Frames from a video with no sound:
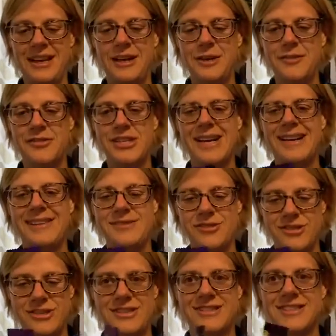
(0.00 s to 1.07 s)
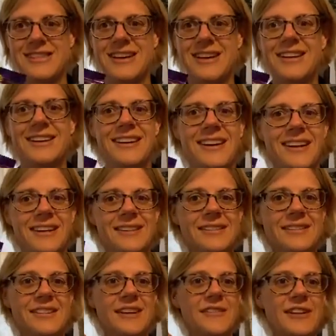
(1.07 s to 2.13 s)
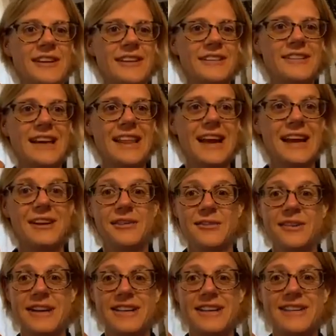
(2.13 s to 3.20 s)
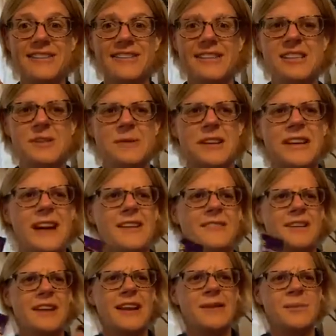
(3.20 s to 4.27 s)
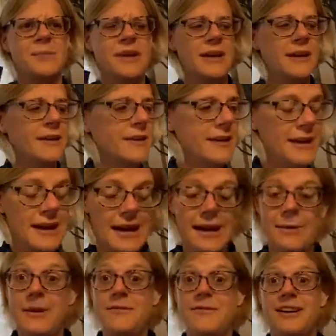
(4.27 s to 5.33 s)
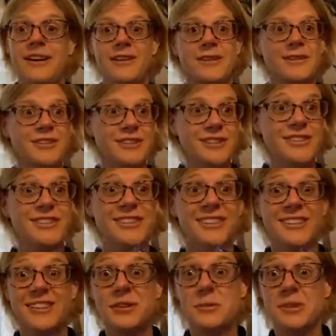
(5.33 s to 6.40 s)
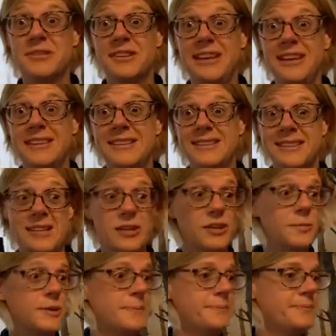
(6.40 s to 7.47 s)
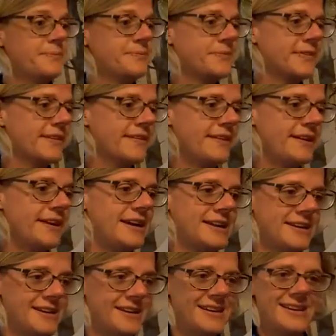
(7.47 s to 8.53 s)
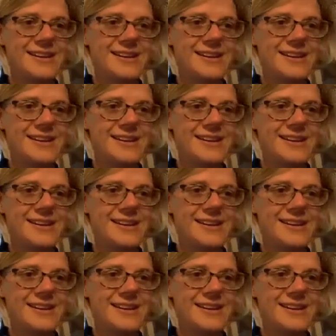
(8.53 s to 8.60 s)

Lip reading: how you've changed, sir. So I feel like you can do like that. Fredo, if you spit like that, I feel like it was bigger. However, ooh, good one, right? Still a good one. All right.